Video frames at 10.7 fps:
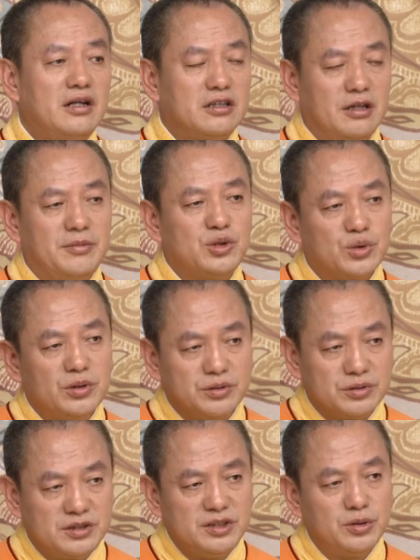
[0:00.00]
If you have
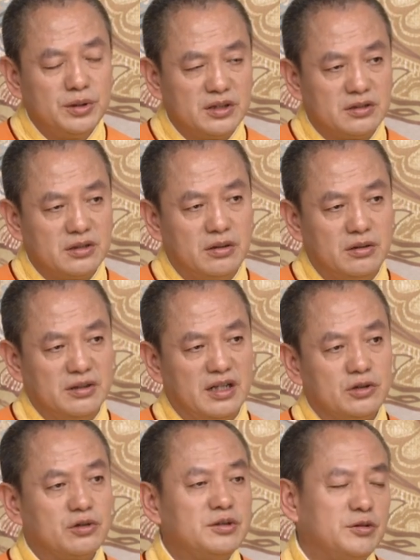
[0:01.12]
the chance and
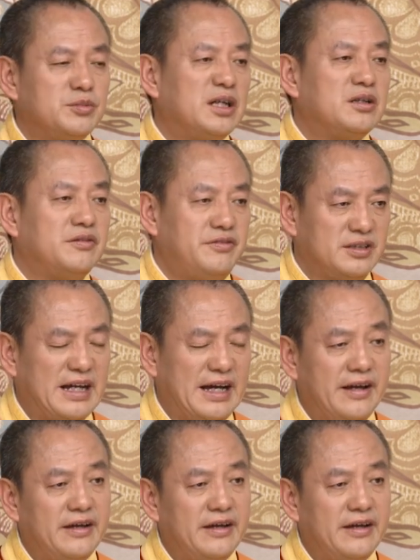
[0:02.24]
there is an altar in